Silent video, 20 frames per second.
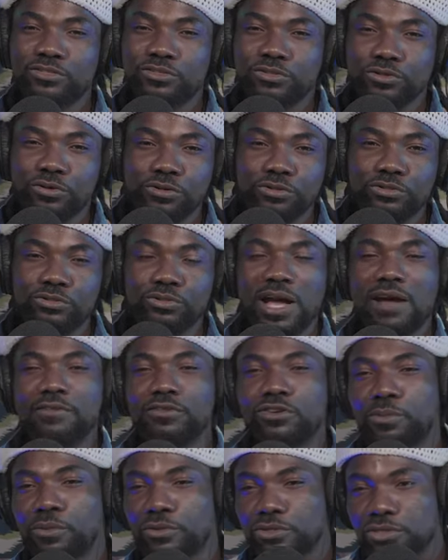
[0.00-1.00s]
So to have
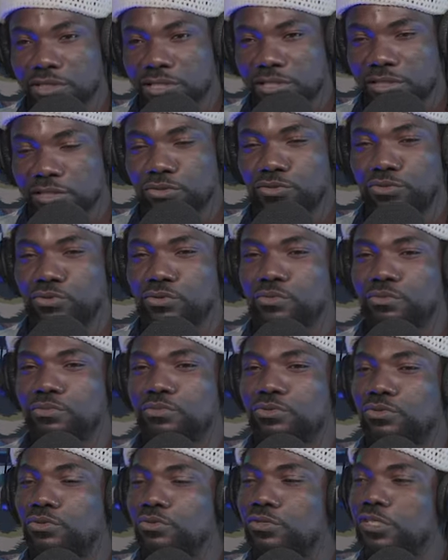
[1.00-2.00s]
an opportunity to
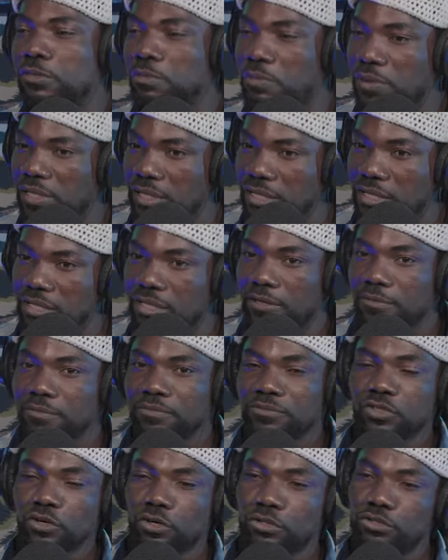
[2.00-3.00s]
speak
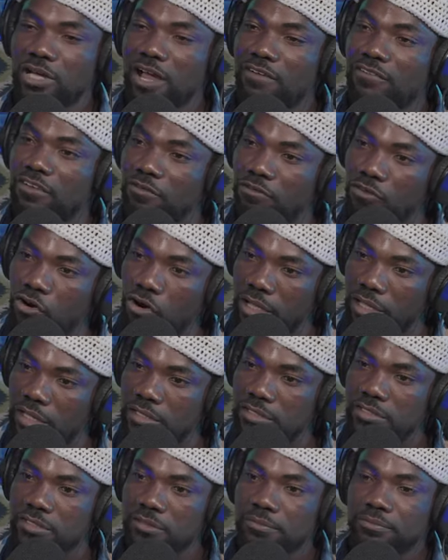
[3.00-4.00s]
or to have a
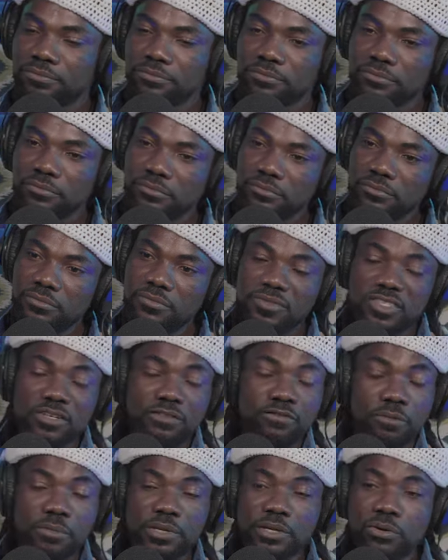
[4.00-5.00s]
voice,
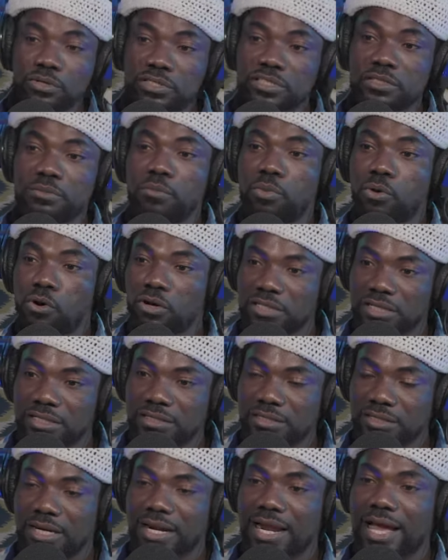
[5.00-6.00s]
for me, it was
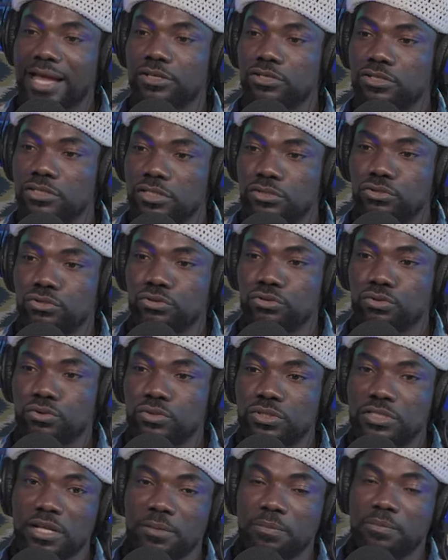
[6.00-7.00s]
important that I use it to do
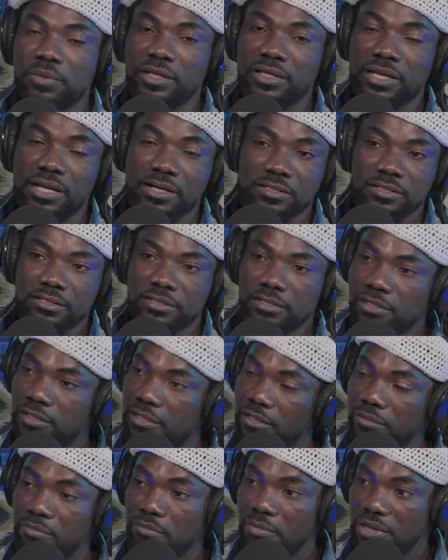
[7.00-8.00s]
something that is
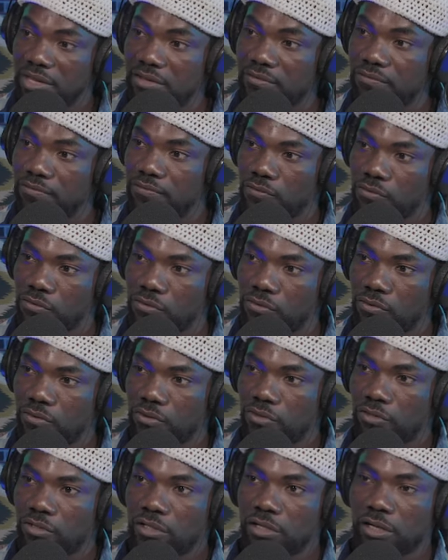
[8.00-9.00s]
meaningful.
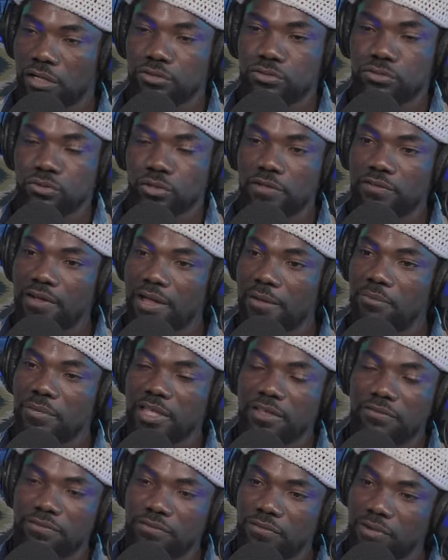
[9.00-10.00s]
And so
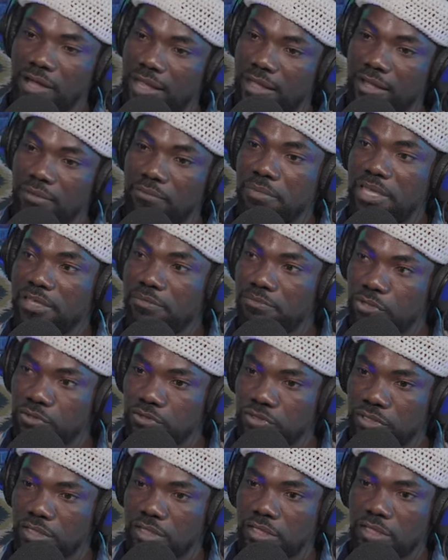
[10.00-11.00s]
if I can make
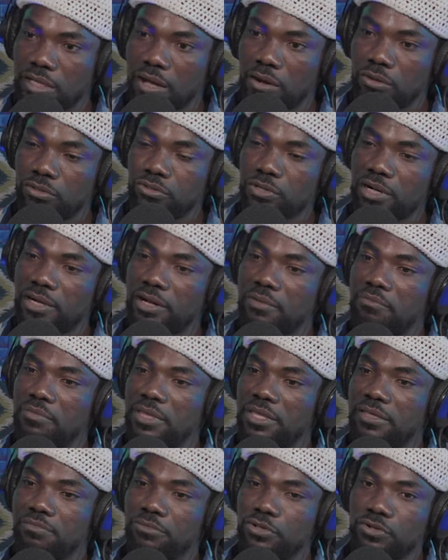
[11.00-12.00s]
music, I would rather
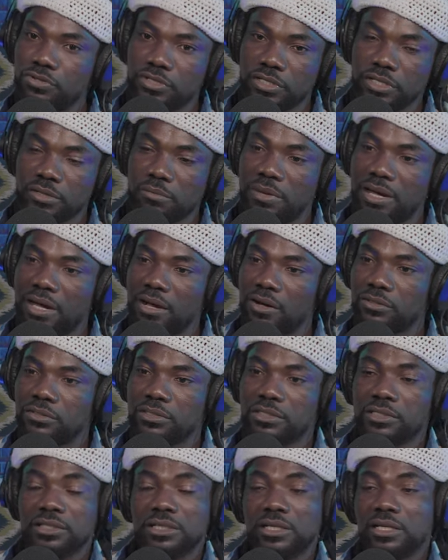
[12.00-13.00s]
make music about,
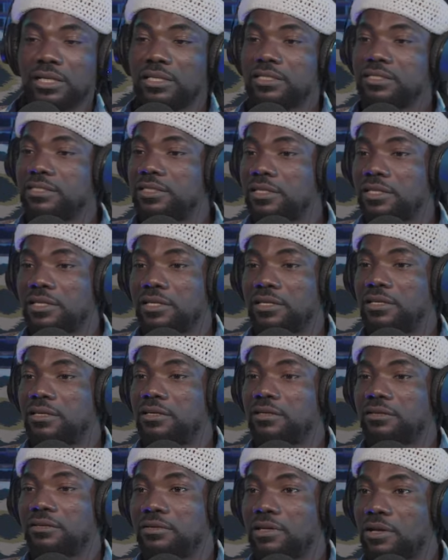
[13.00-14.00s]
let's
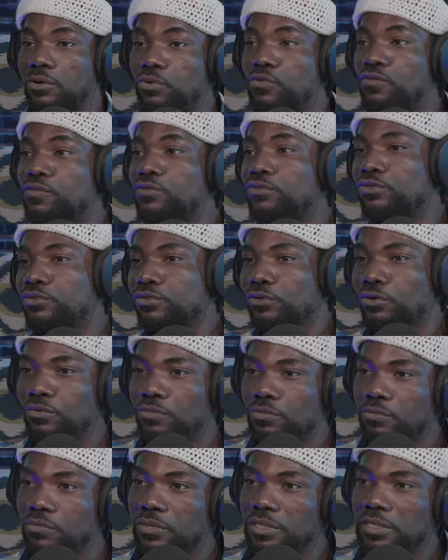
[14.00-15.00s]
say, a Wufu
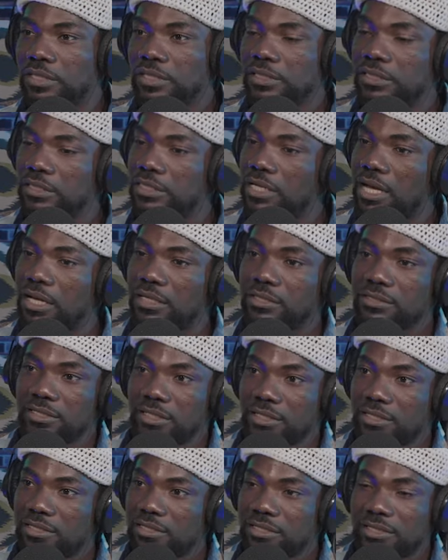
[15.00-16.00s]
song than
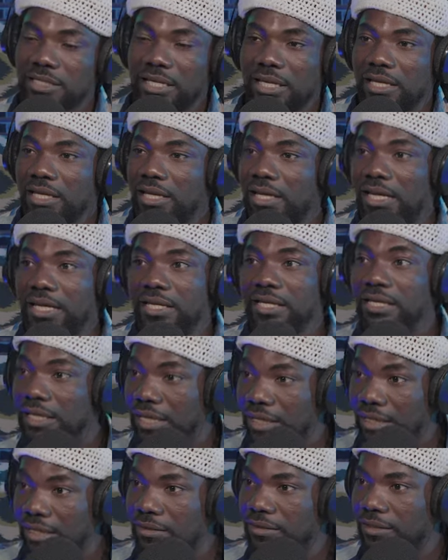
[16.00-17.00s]
just
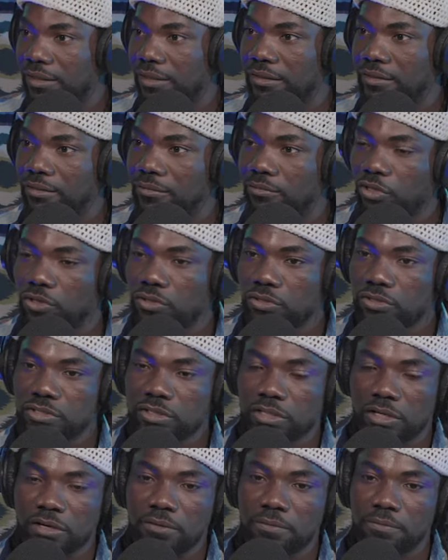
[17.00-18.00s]
anything. Because
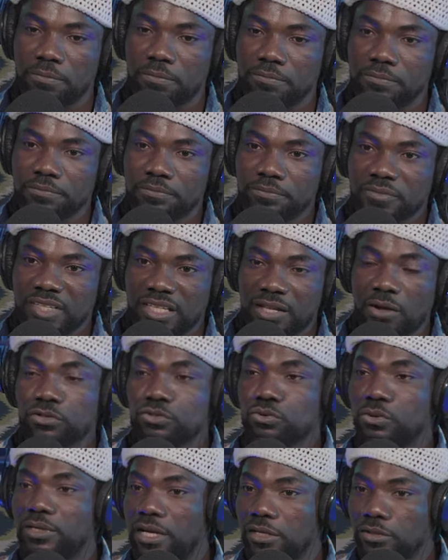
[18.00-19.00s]
that
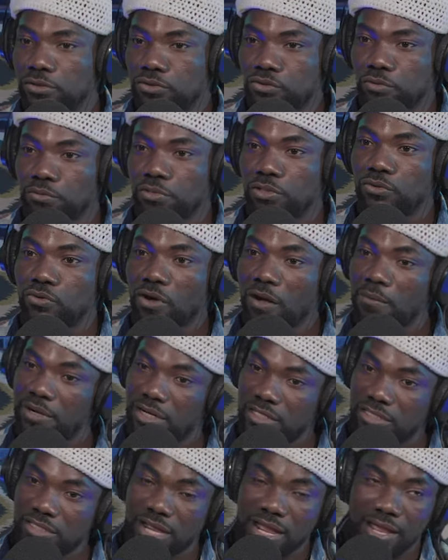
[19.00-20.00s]
was when I used to be
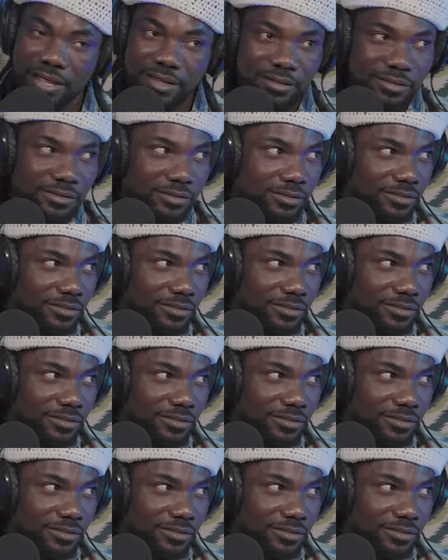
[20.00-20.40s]
Kwabena Shai.